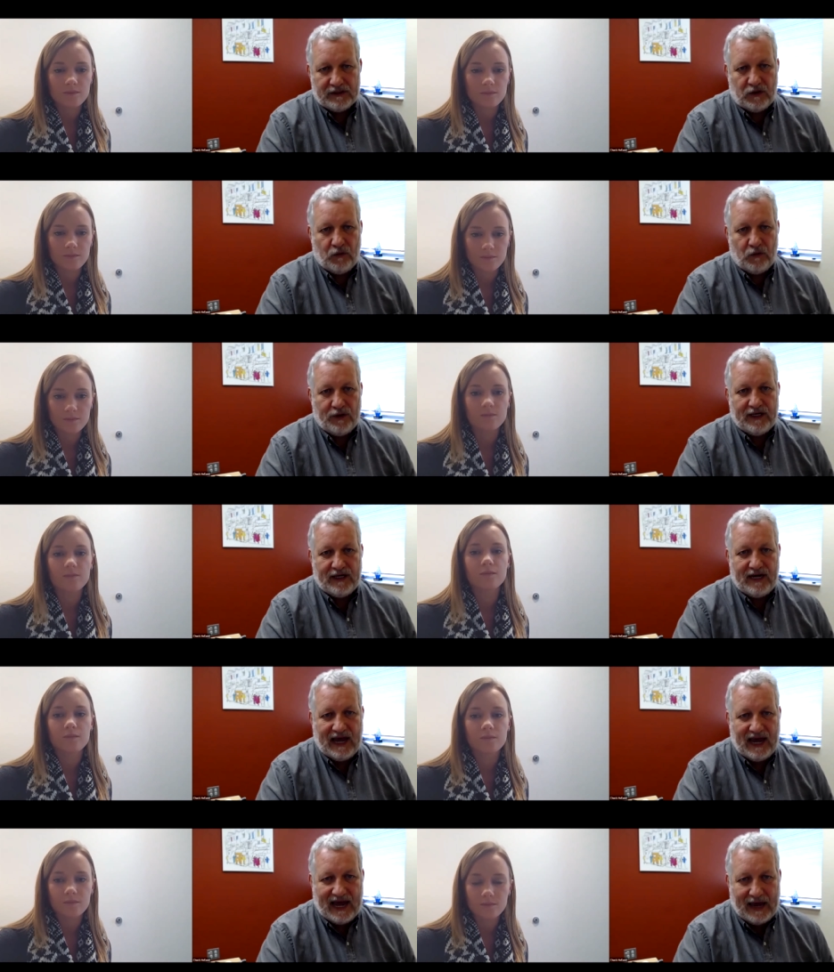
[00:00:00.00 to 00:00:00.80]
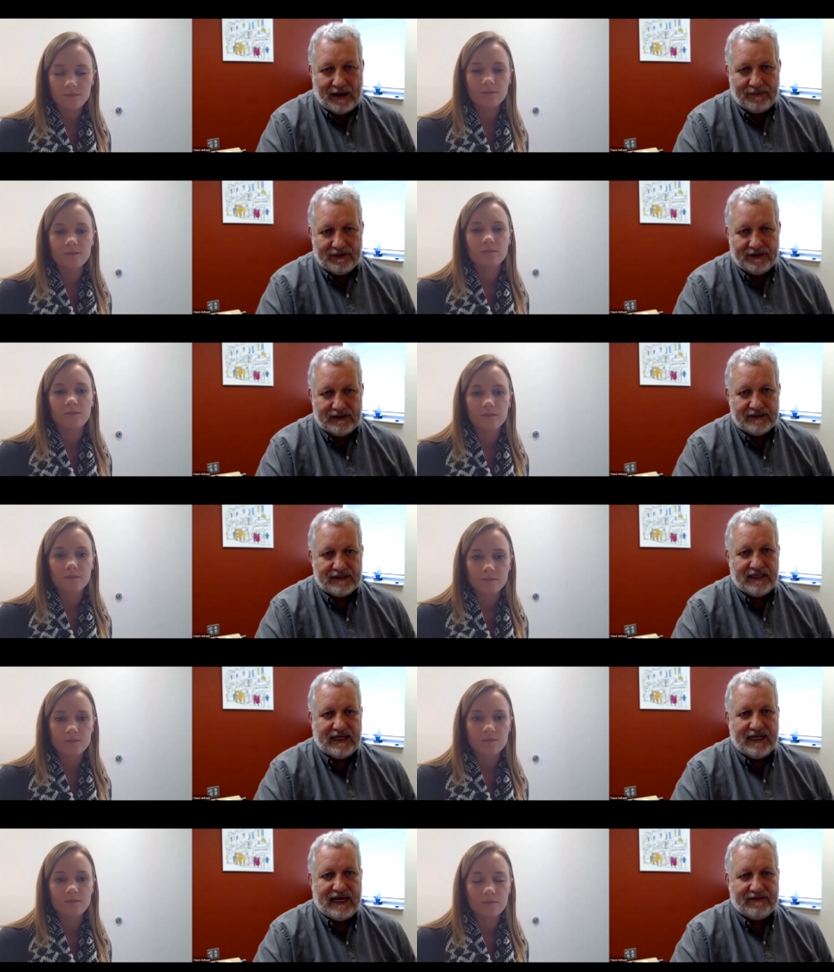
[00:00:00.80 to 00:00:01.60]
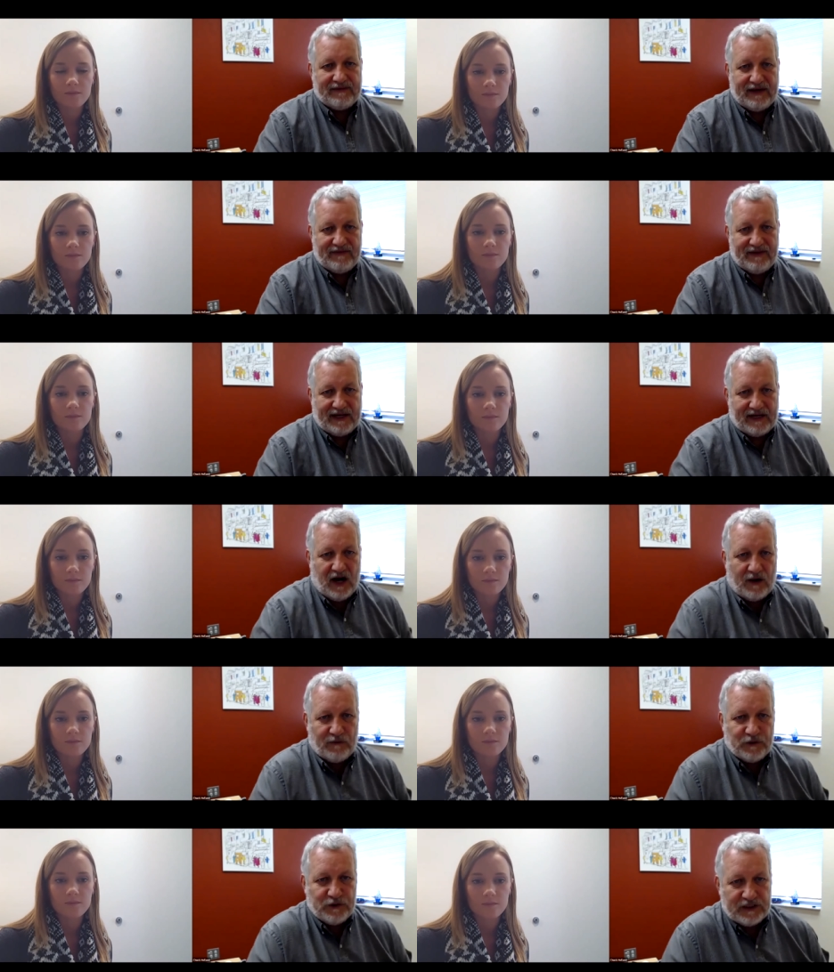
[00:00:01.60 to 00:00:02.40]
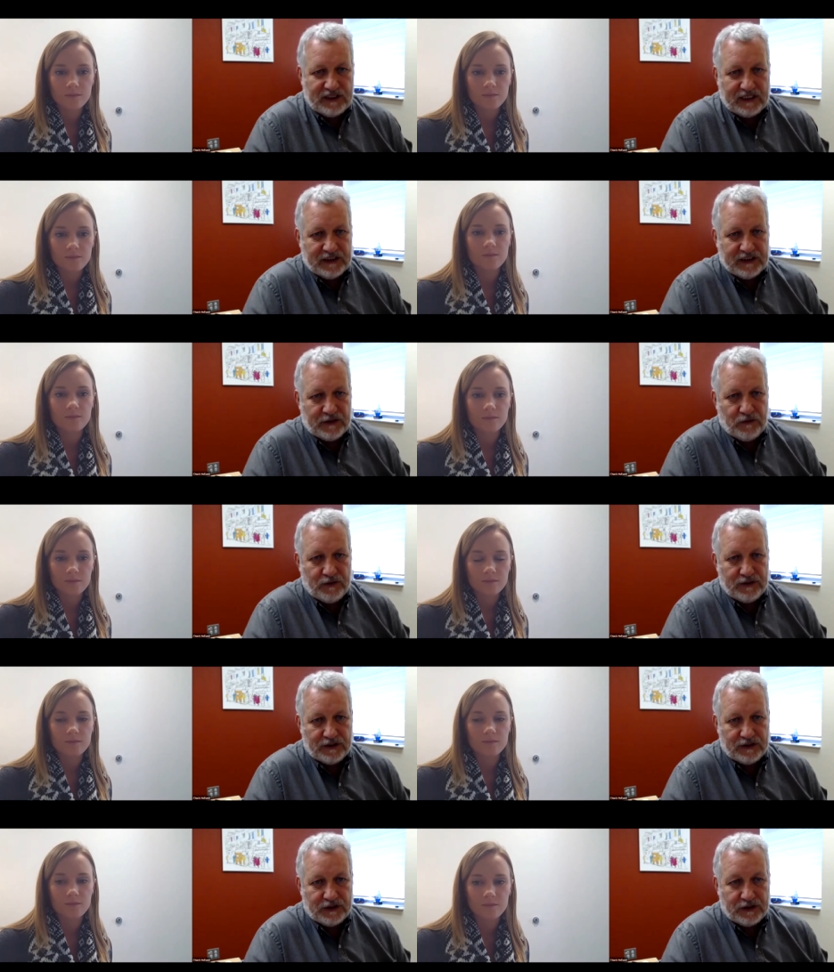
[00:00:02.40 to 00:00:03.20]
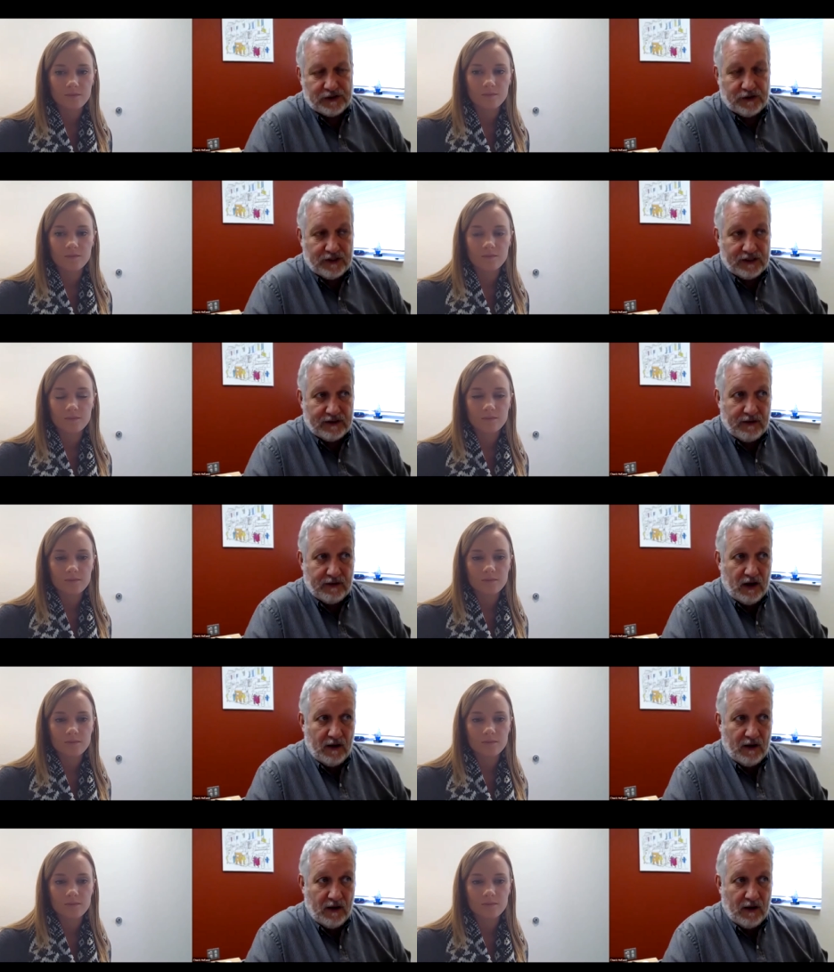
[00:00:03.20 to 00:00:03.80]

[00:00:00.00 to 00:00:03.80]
Speaker 1: So when it happens, they have to have that conversation with the student,